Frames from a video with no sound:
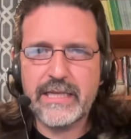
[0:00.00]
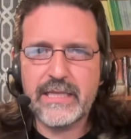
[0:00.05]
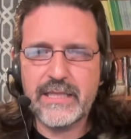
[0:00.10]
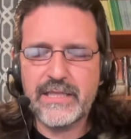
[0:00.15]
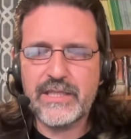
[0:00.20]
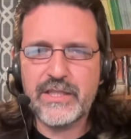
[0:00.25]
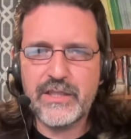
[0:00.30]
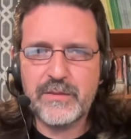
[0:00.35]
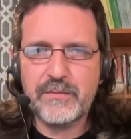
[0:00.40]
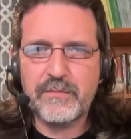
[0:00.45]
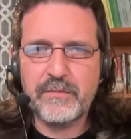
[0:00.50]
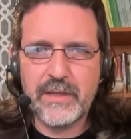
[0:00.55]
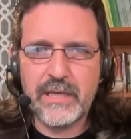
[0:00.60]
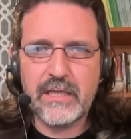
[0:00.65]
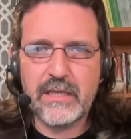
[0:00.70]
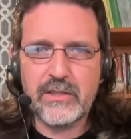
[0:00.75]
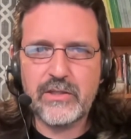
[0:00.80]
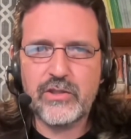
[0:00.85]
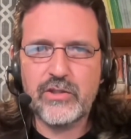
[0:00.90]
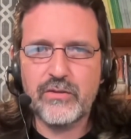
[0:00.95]
to
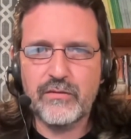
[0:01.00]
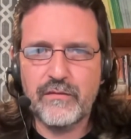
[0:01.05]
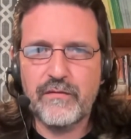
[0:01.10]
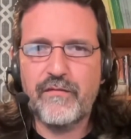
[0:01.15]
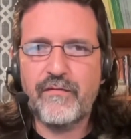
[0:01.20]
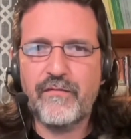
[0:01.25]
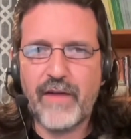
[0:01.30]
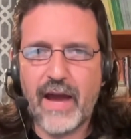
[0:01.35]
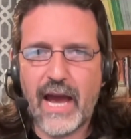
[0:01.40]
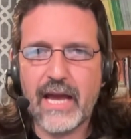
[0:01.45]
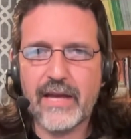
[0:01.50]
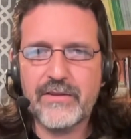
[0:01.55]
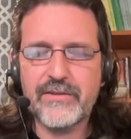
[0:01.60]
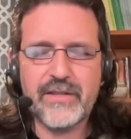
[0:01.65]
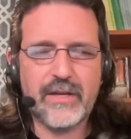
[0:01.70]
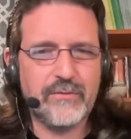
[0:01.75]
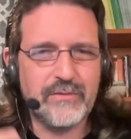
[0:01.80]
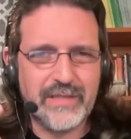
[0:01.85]
speak too fast.